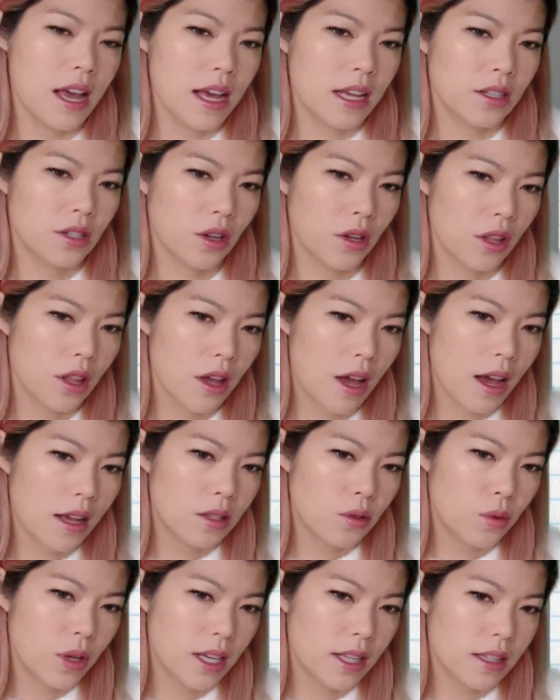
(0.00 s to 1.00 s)
So
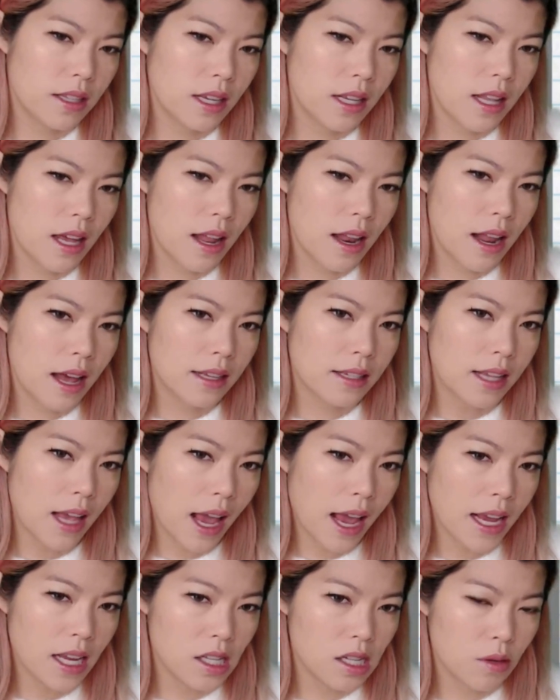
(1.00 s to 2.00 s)
as we can see that as
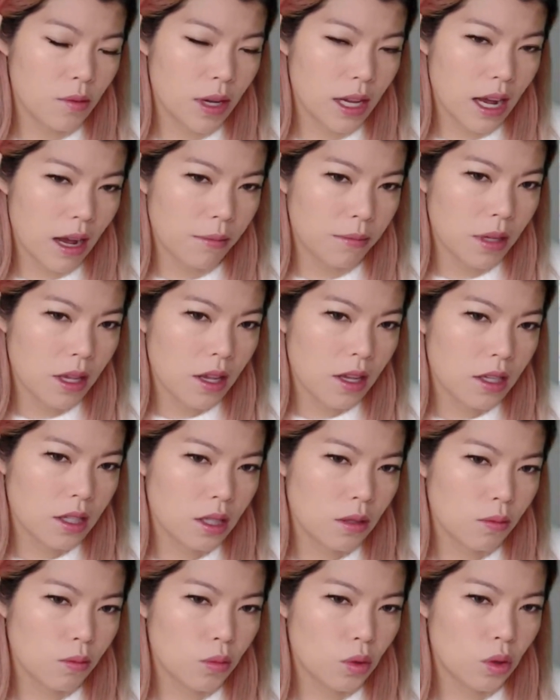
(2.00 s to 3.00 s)
h becomes
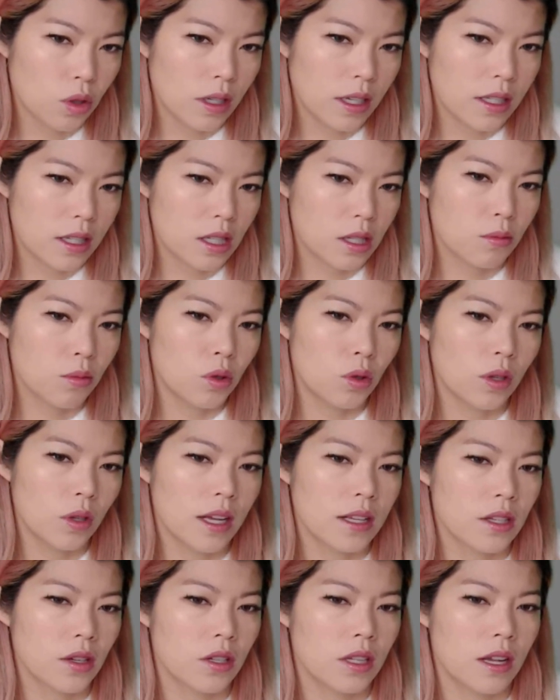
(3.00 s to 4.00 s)
smaller and
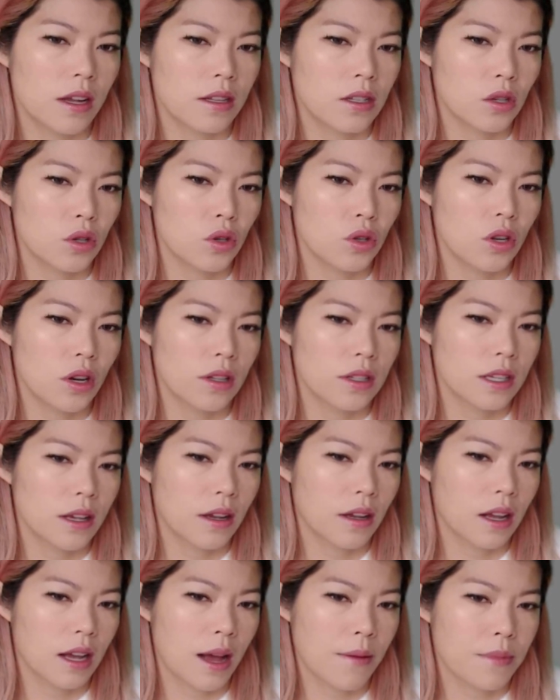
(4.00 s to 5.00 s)
smaller, so the two dots
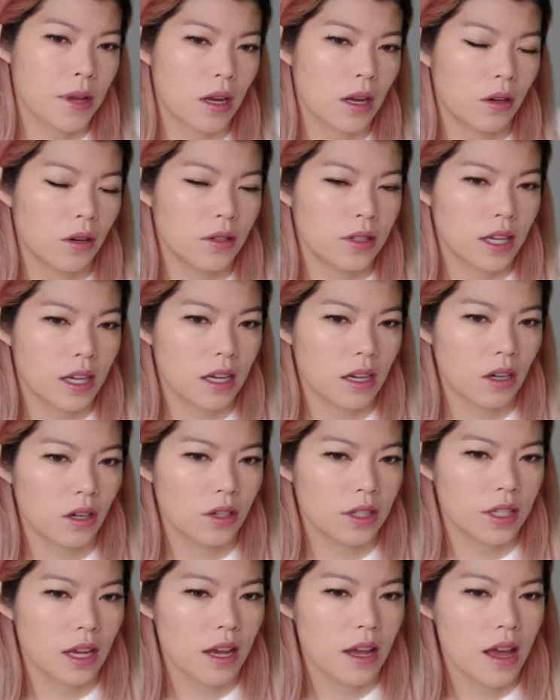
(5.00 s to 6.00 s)
are coming closer and
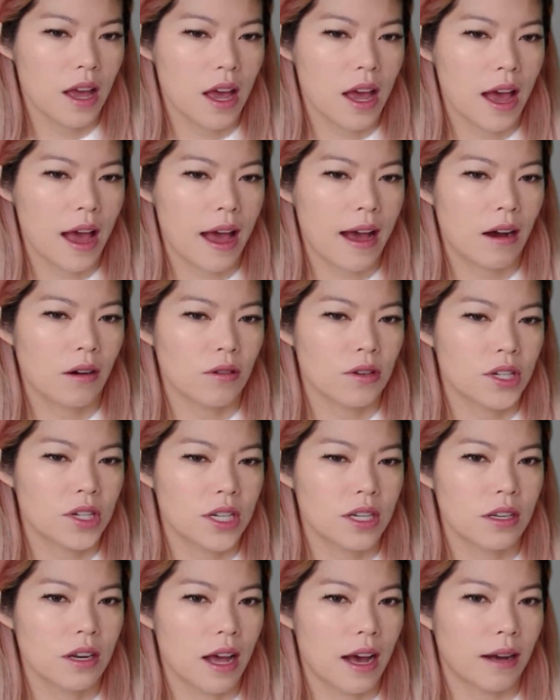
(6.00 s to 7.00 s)
closer, our
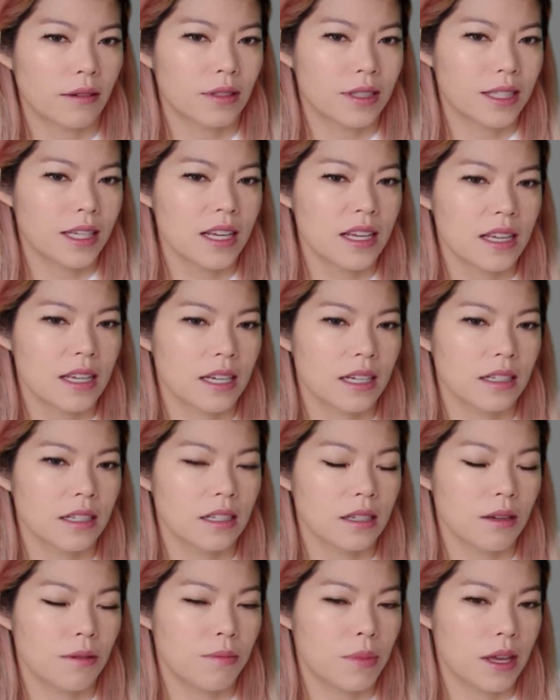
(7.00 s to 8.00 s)

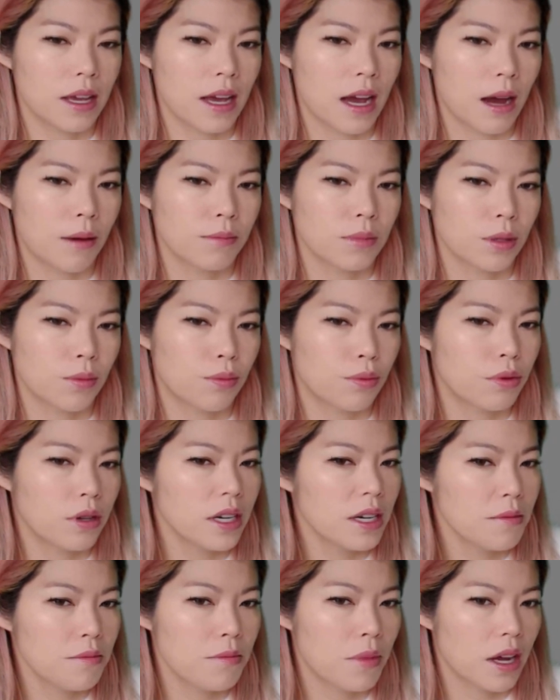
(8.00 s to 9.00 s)
secant becomes
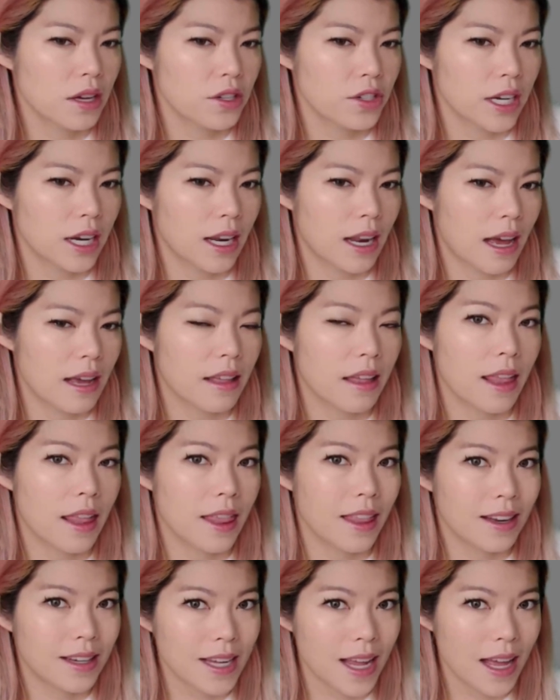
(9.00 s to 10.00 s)
pretty much like
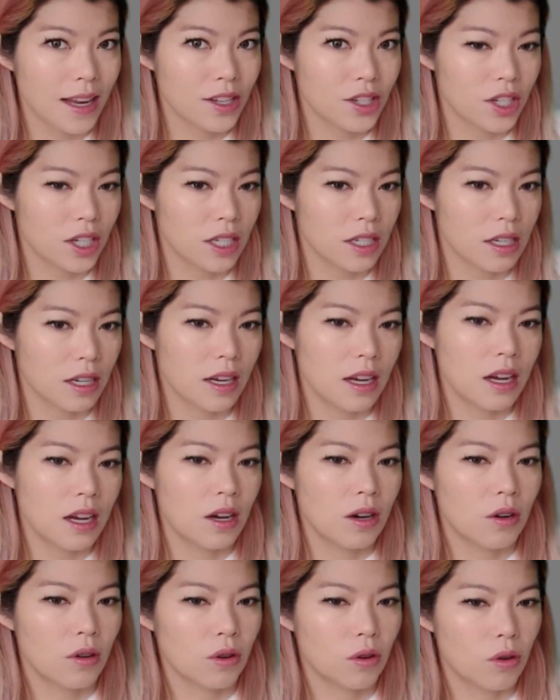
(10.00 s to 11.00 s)
the tangent,
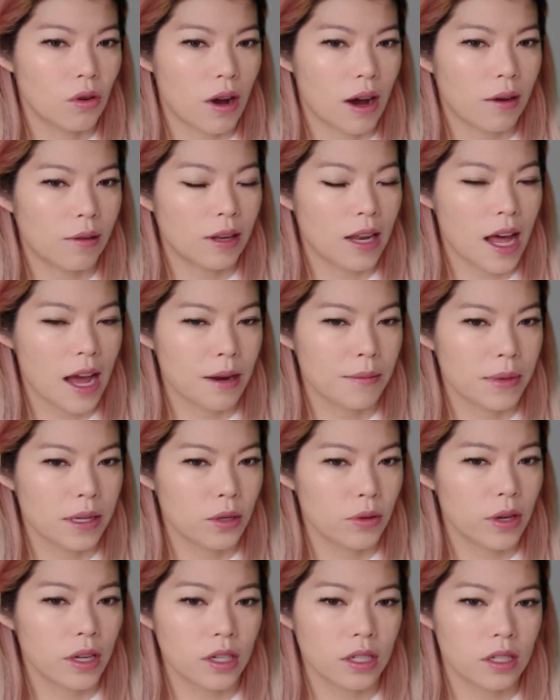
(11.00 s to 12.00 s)
or our line
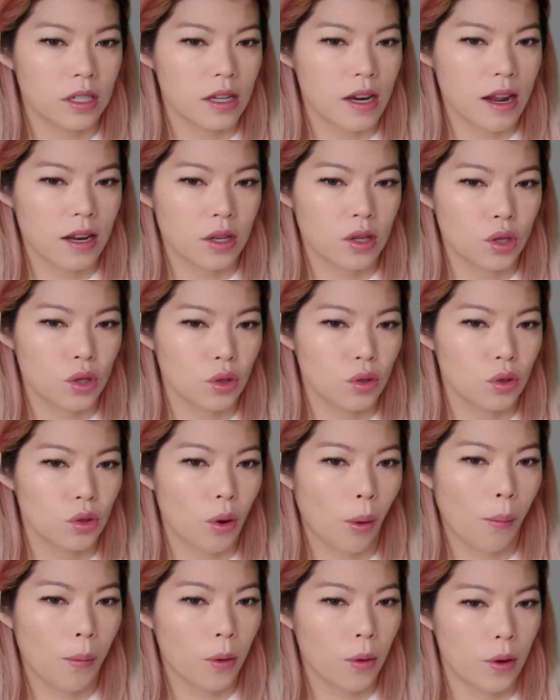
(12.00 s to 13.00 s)
between the 2
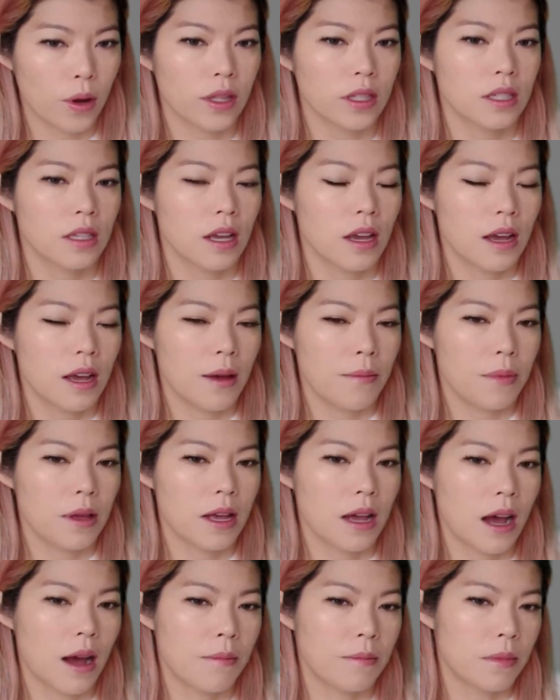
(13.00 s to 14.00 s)
points
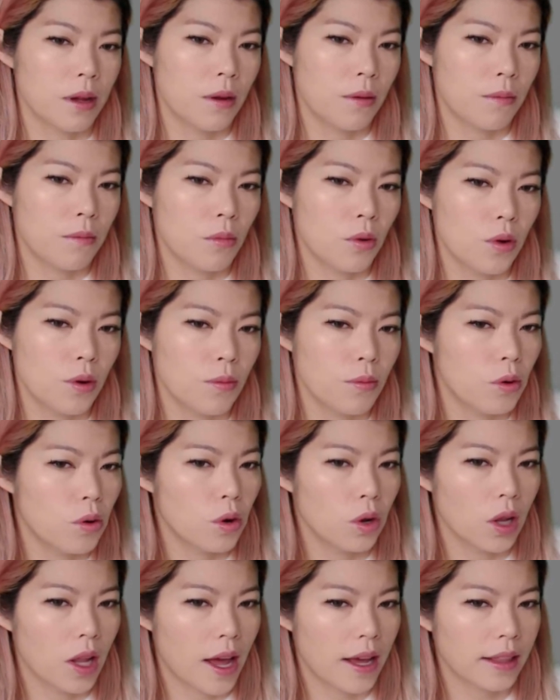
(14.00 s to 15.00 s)
become more and
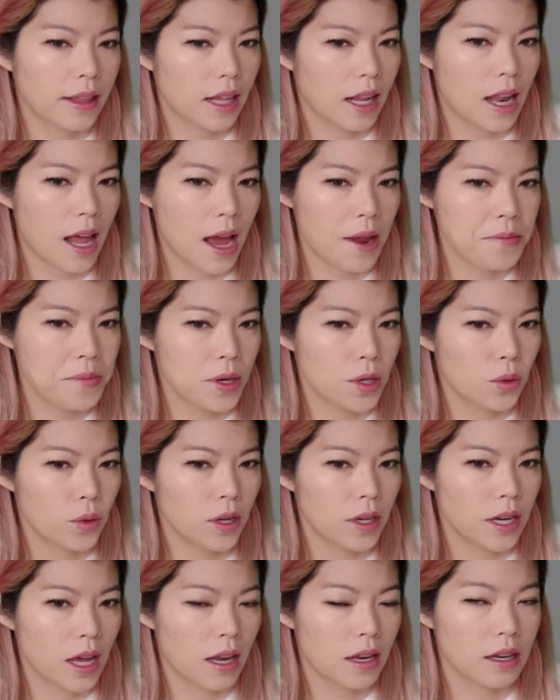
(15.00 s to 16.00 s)
more like the line
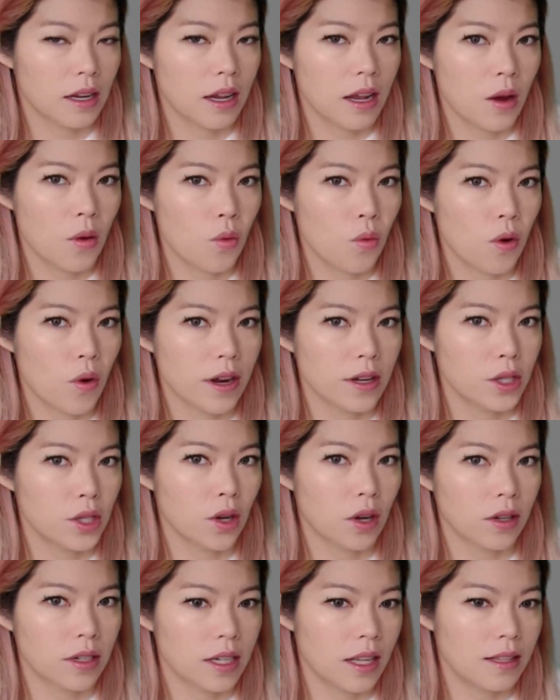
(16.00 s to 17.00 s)
between that one
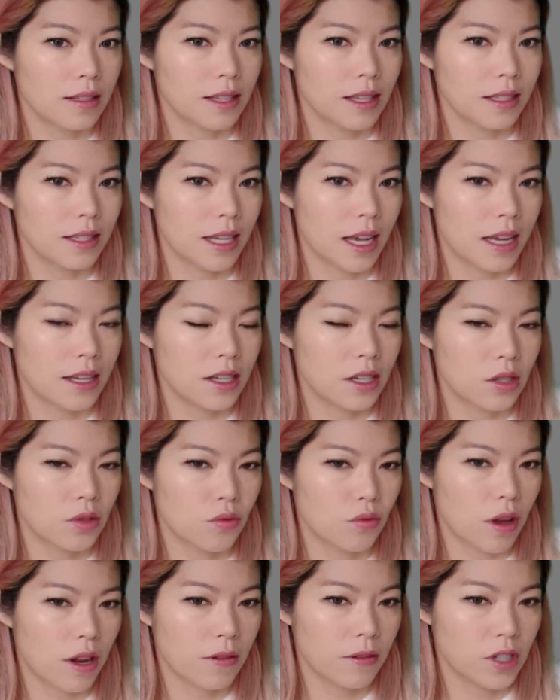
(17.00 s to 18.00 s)
dot
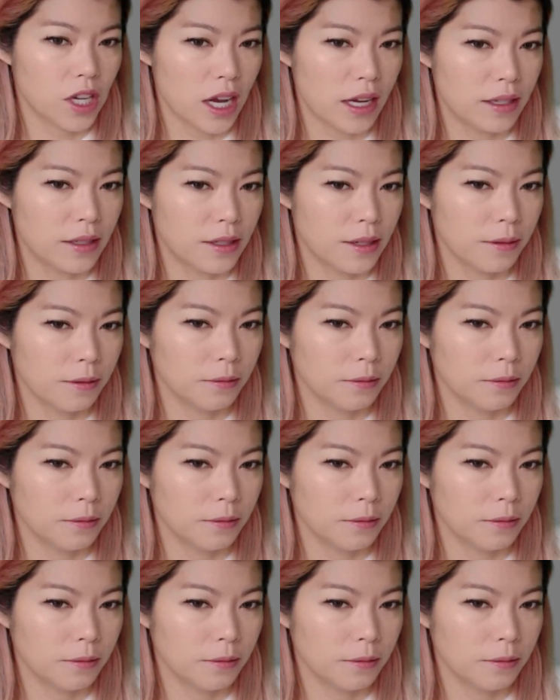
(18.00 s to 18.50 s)
instantaneous rate of change.